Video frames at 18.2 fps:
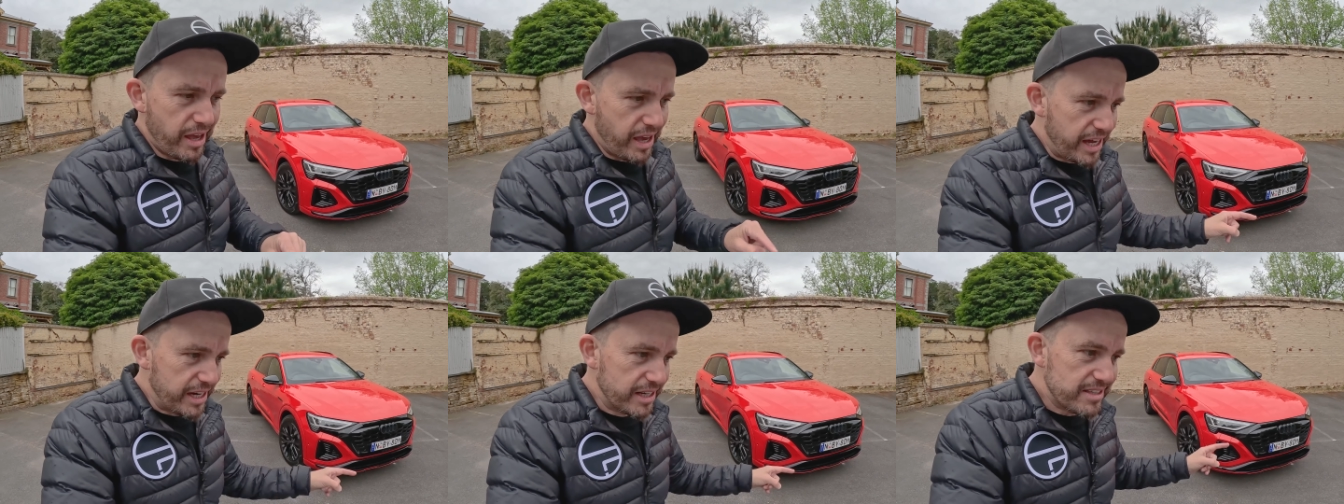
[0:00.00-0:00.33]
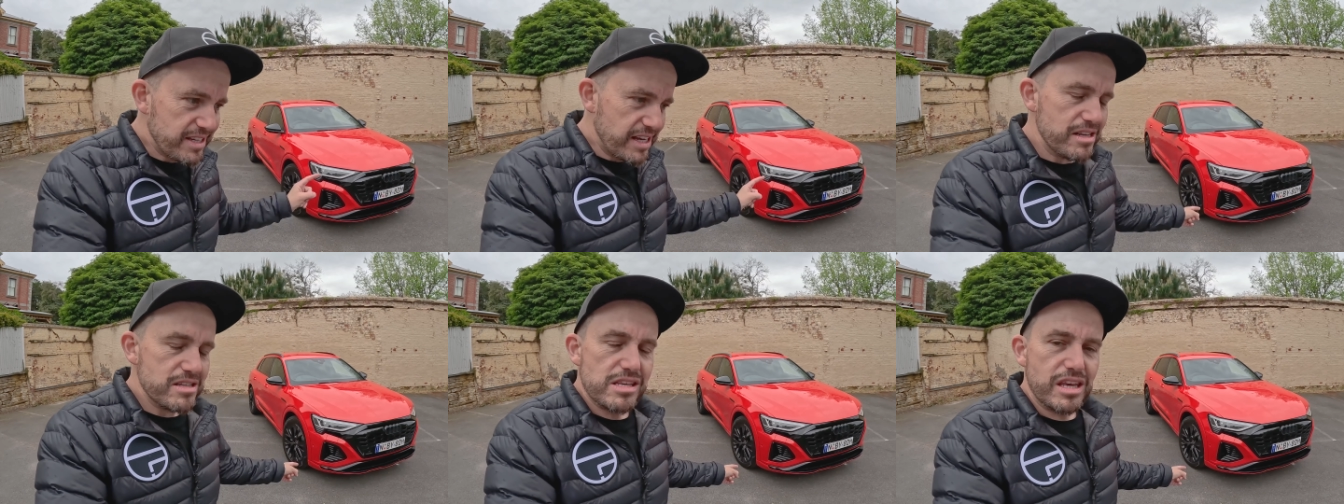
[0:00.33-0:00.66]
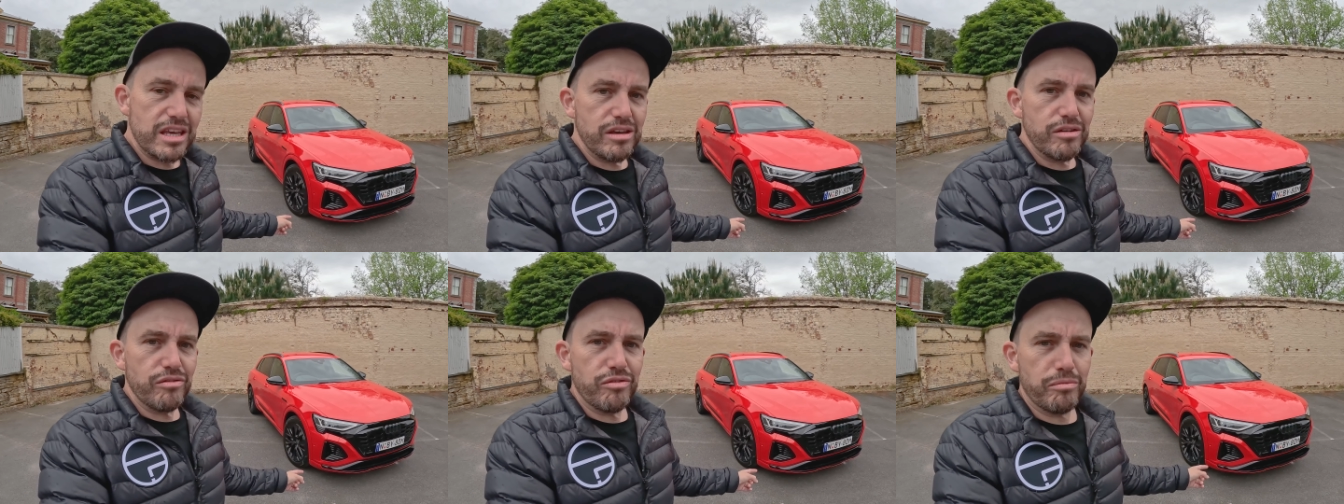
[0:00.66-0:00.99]
and it does
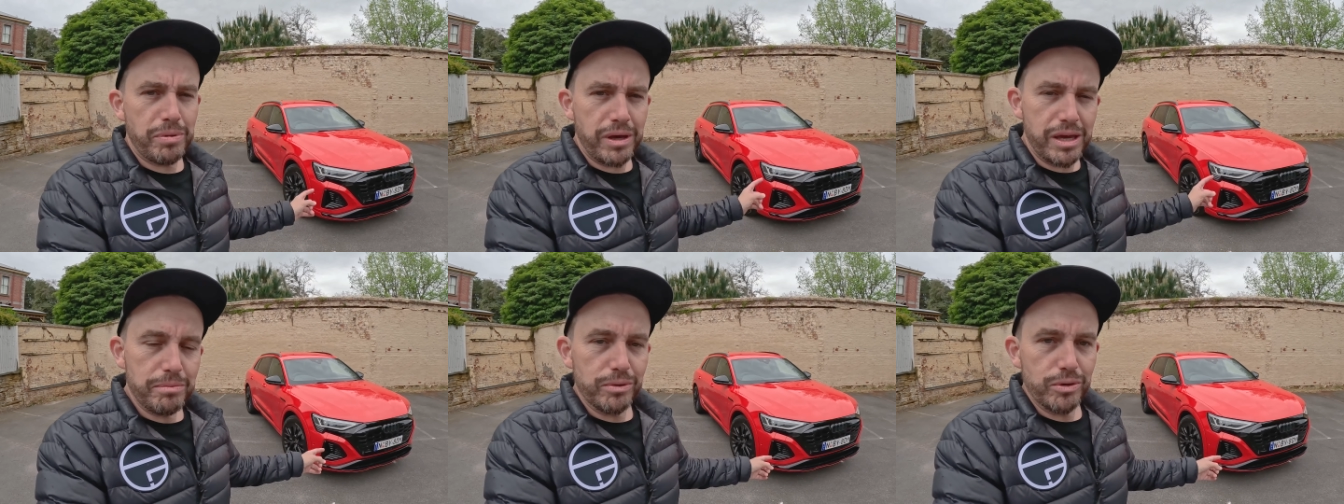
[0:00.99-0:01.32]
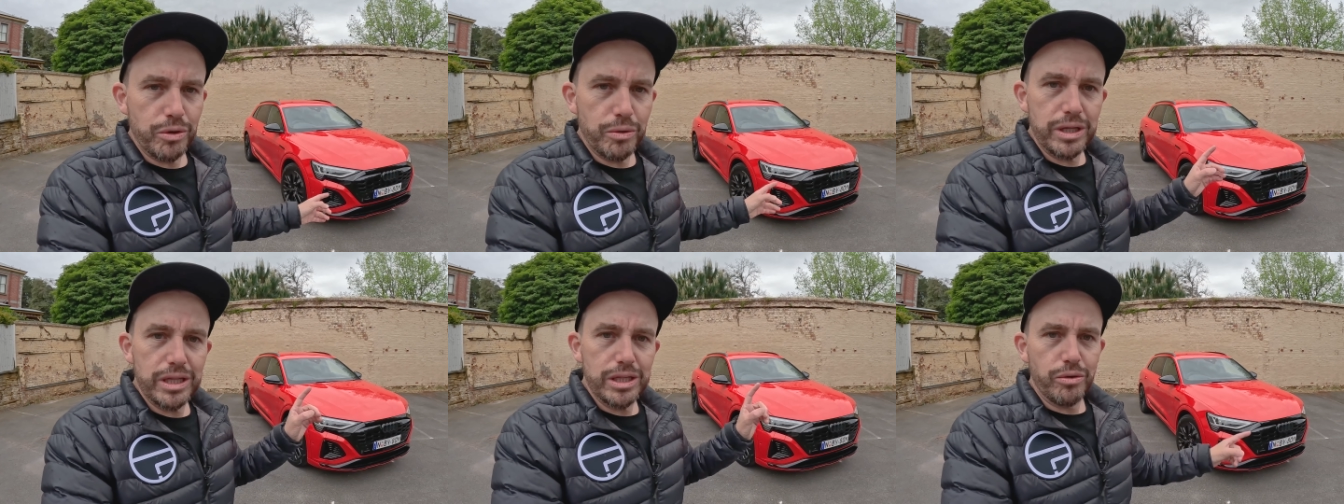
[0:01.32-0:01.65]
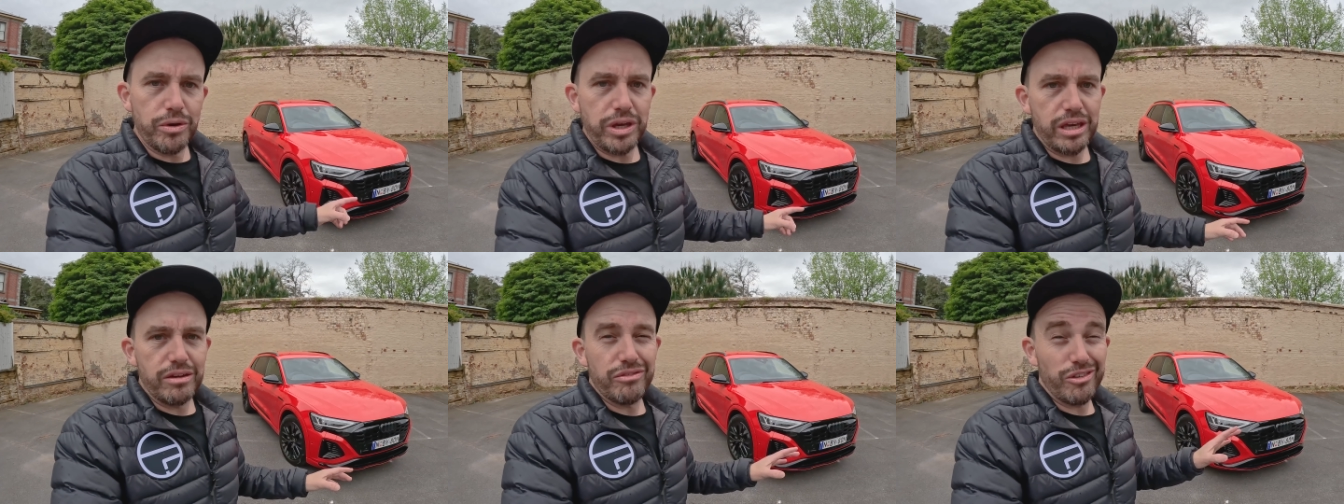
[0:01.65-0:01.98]
give people who are
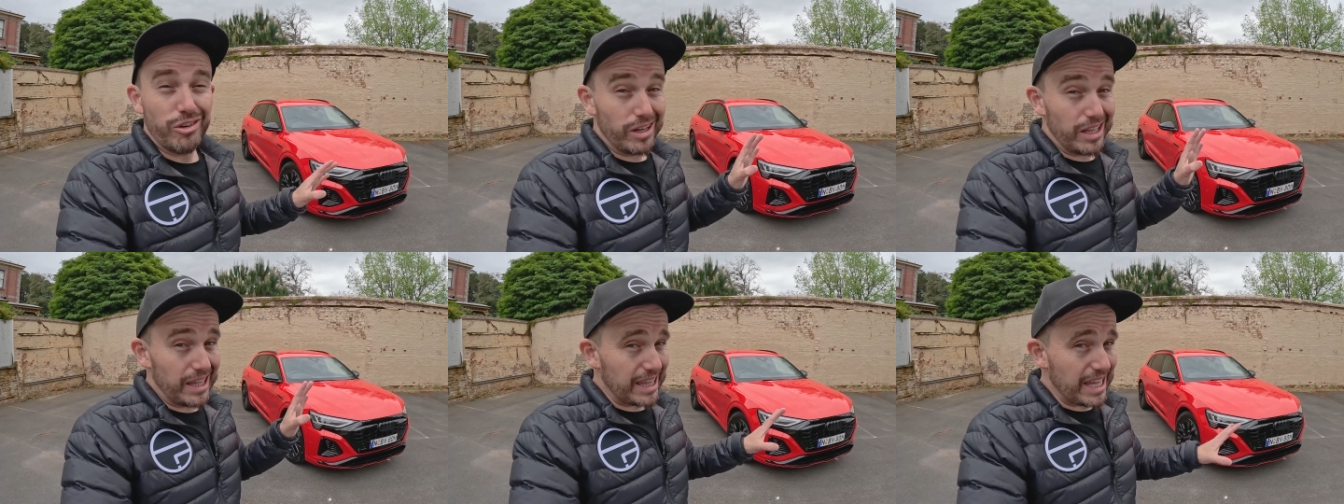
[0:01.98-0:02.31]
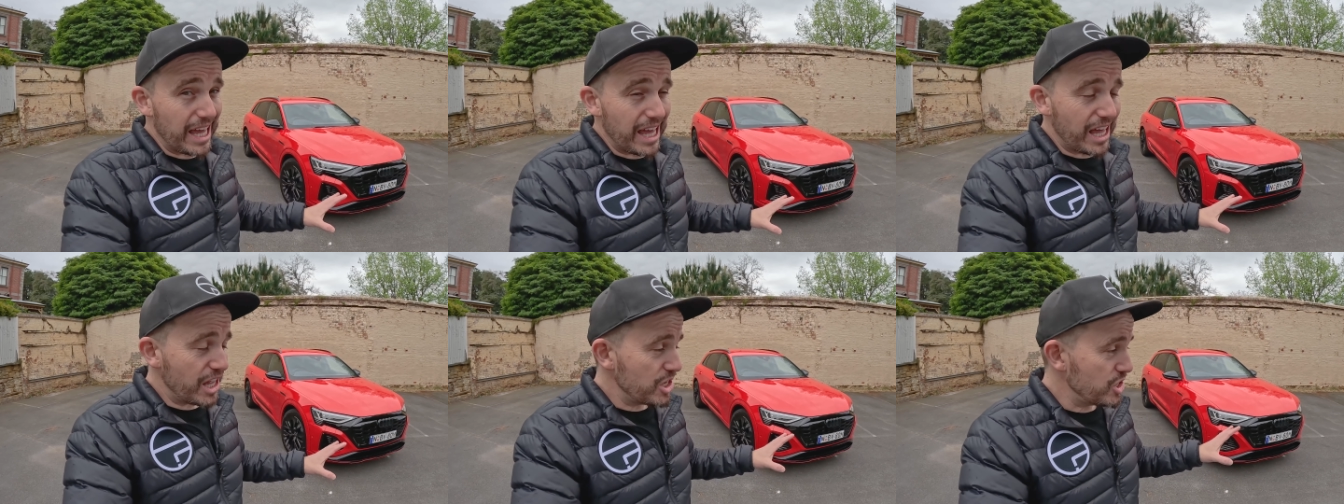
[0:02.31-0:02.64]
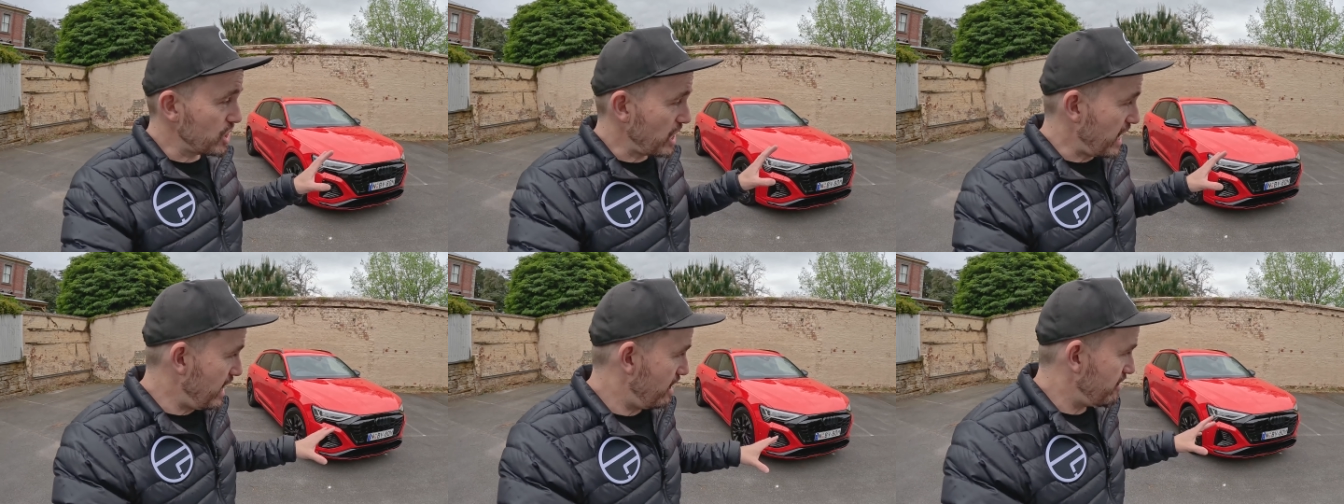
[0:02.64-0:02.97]
looking for a
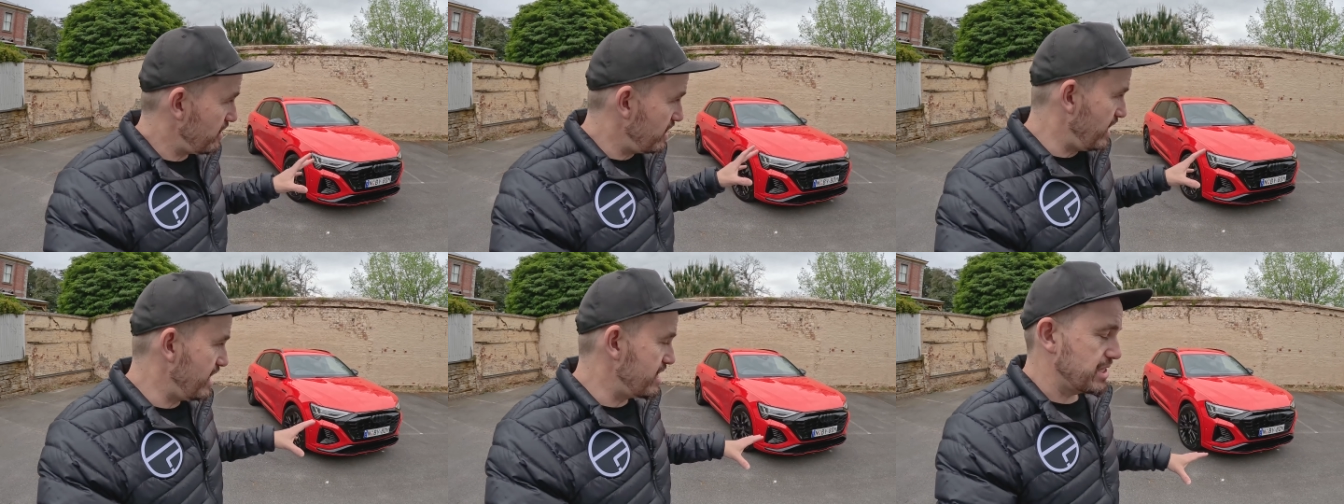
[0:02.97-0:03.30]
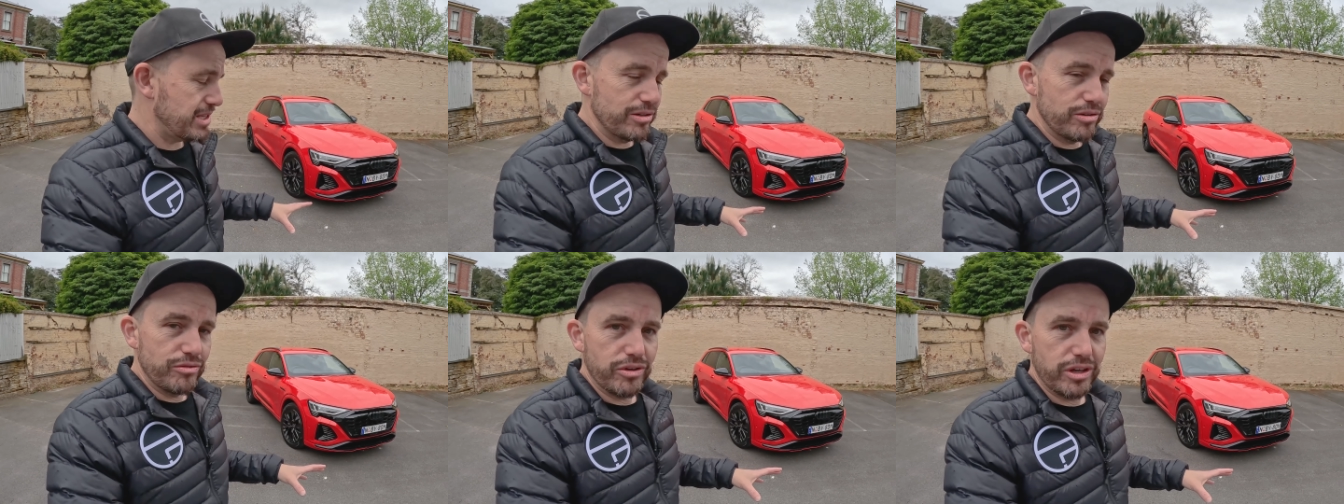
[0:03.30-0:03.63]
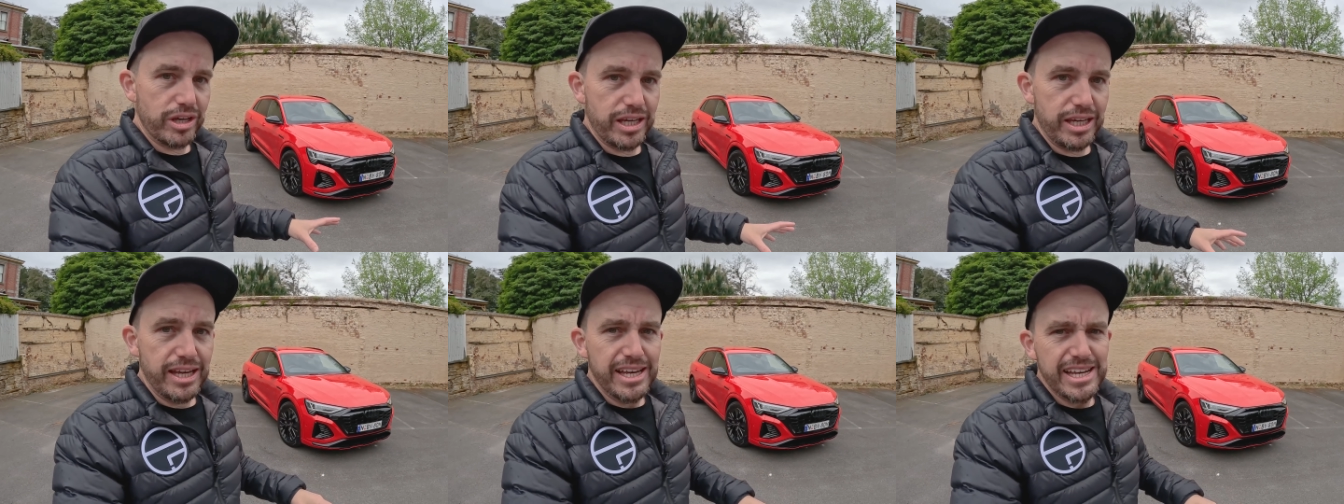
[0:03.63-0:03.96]
large Audi
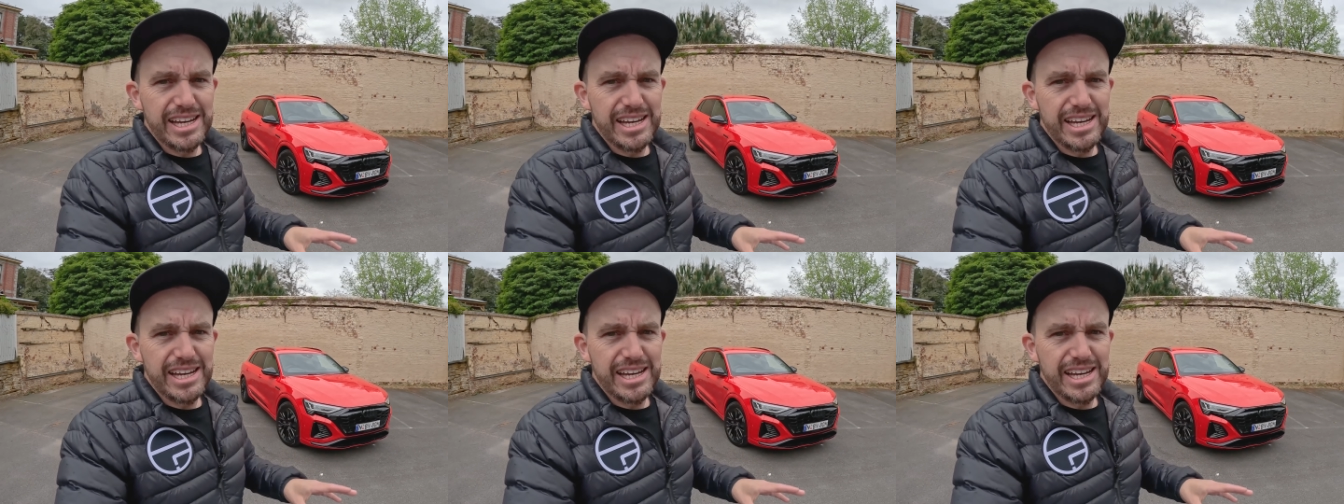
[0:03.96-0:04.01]
SUV